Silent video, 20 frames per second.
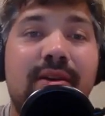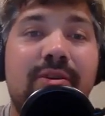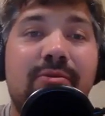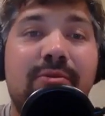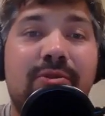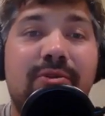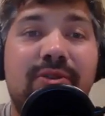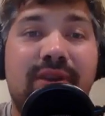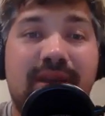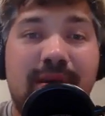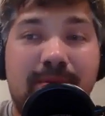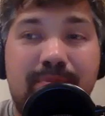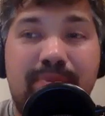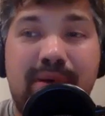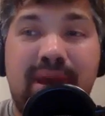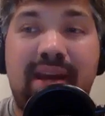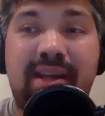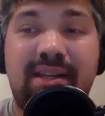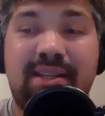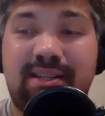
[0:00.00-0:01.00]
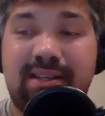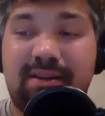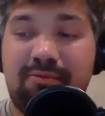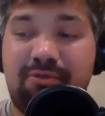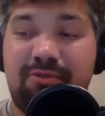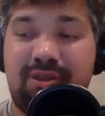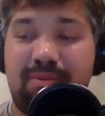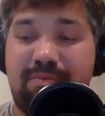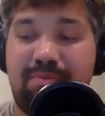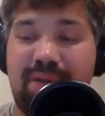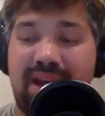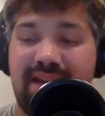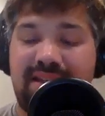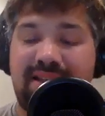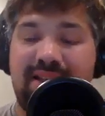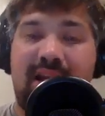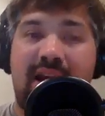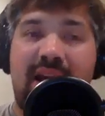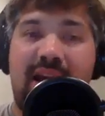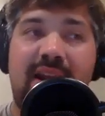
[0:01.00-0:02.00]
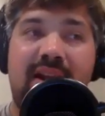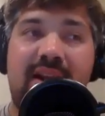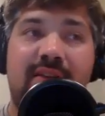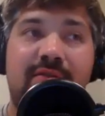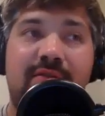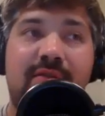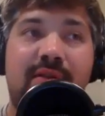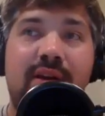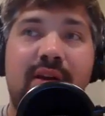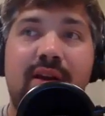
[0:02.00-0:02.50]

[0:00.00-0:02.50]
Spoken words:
with like a baseline of